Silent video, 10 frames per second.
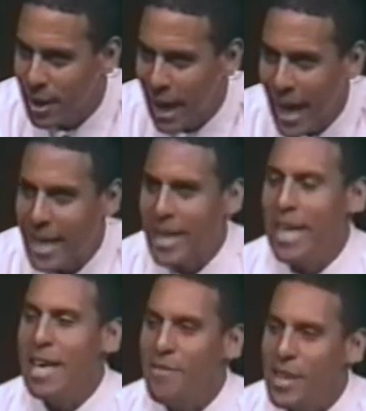And
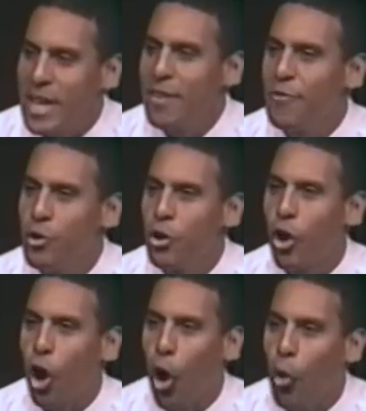even if
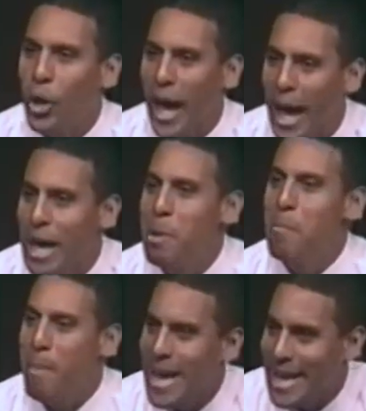you're okay
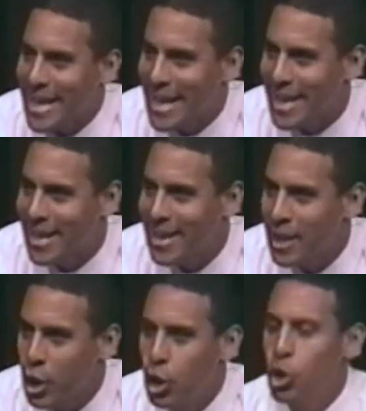making it,
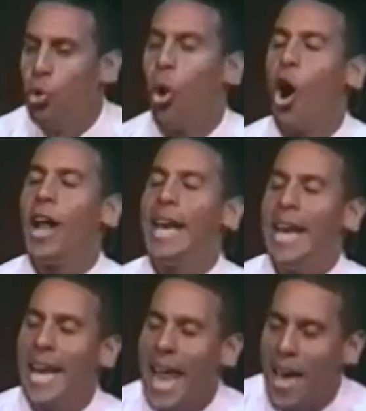you are
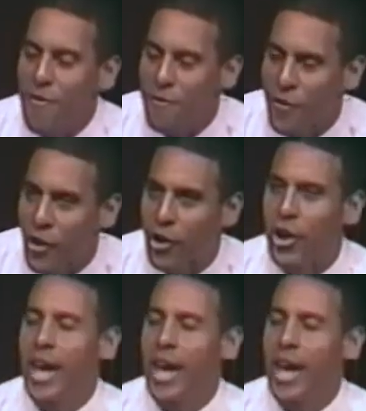never,